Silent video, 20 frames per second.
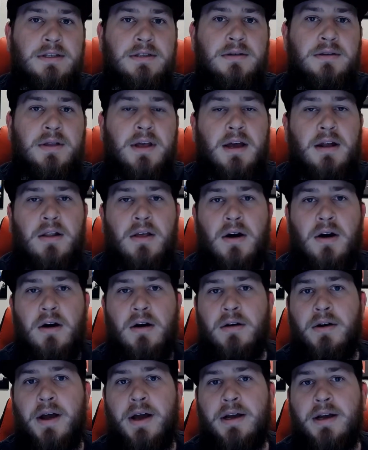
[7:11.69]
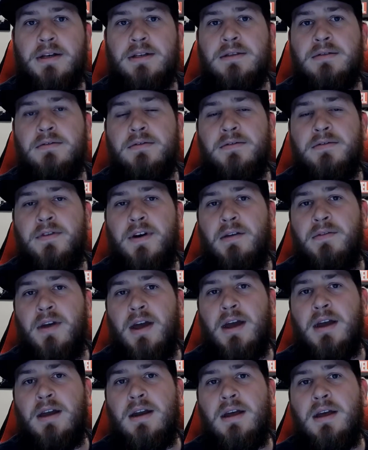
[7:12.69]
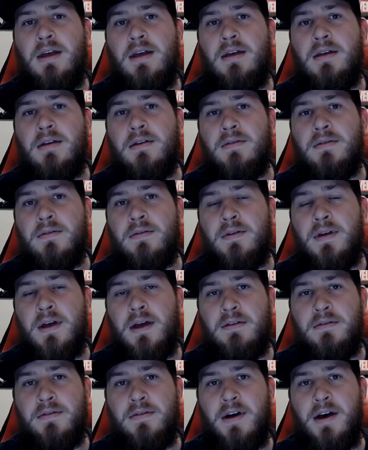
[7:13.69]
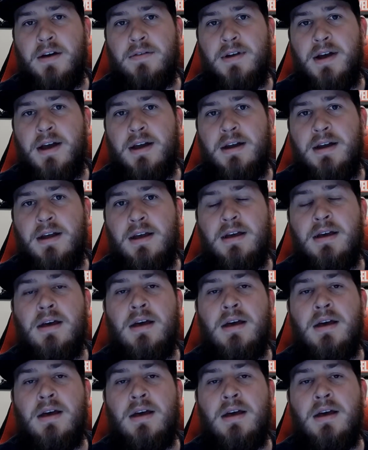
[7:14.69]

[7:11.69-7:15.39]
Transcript: So they had the RX 580 and 590.